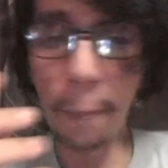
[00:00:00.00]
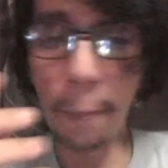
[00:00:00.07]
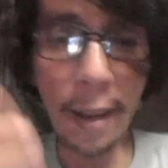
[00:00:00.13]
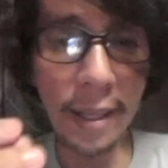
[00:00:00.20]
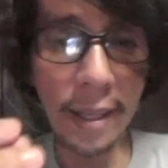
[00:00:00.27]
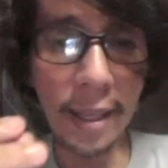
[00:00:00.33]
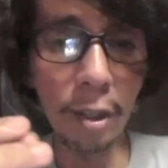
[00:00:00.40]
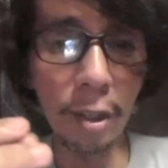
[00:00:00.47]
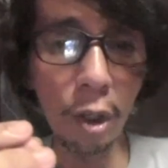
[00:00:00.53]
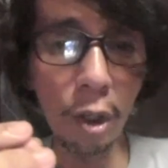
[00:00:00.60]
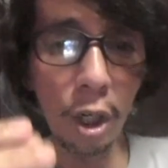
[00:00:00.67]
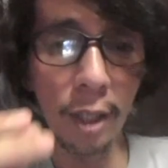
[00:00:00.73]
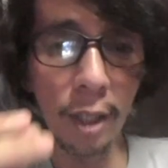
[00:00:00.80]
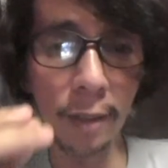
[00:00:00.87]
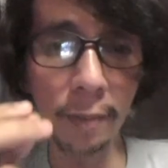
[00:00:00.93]
depending
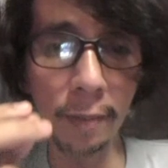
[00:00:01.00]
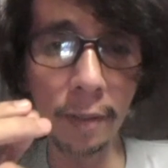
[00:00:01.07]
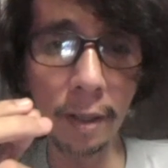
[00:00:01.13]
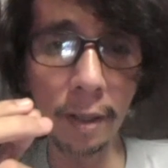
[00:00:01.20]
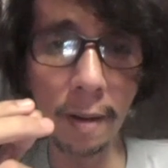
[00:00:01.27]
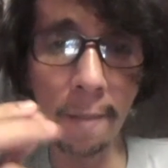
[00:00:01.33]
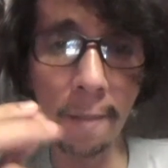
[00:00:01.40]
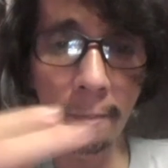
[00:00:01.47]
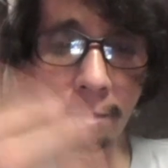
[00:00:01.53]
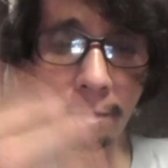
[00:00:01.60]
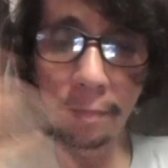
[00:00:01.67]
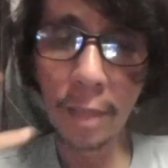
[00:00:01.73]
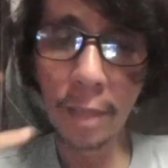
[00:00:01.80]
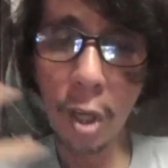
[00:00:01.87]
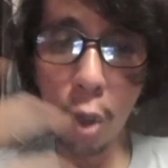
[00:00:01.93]
on
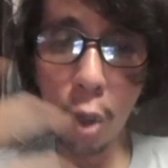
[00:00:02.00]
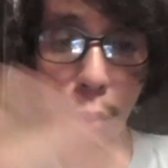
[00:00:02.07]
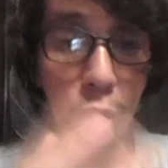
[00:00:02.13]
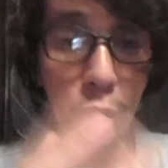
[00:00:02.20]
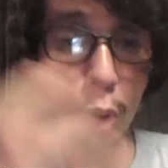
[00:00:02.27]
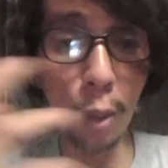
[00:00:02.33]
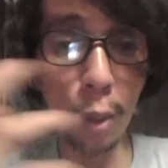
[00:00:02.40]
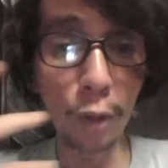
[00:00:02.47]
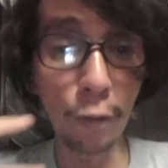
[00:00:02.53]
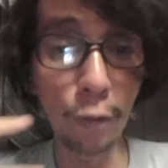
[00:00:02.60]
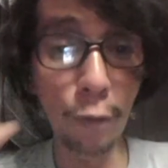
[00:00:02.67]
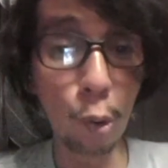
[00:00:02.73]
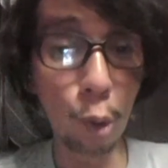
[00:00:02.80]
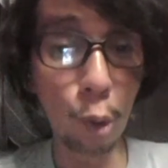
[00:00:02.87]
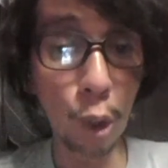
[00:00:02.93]
what you want to
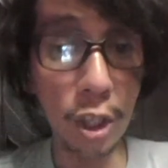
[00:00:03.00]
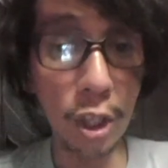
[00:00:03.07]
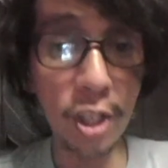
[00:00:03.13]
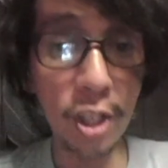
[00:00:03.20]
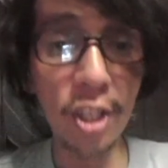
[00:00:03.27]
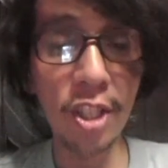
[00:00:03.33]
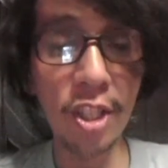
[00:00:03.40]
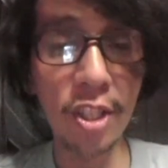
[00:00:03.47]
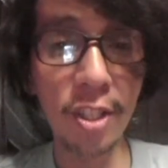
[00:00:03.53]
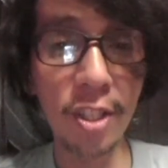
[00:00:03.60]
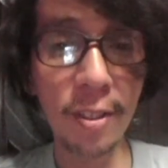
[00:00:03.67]
focus,